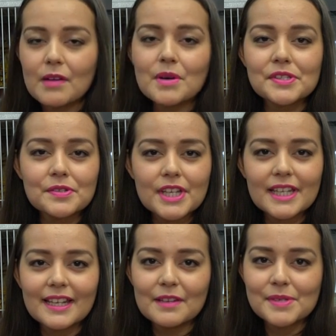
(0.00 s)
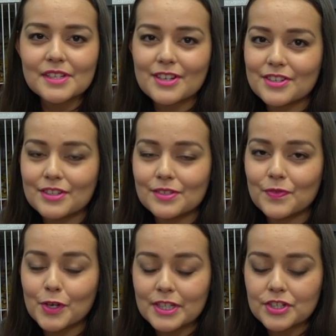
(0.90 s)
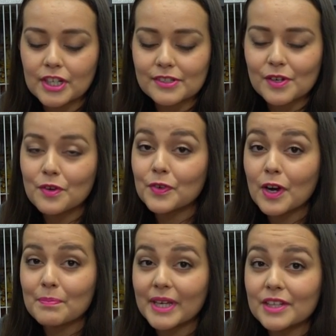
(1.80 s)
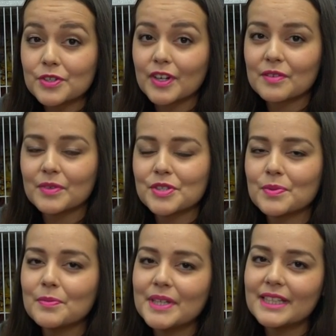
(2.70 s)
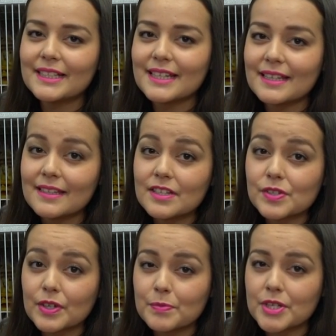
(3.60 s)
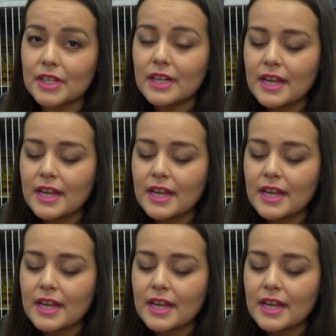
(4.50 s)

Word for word: I'm also taking name suggestions for the chicks over on Patreon, which will be linked in the description.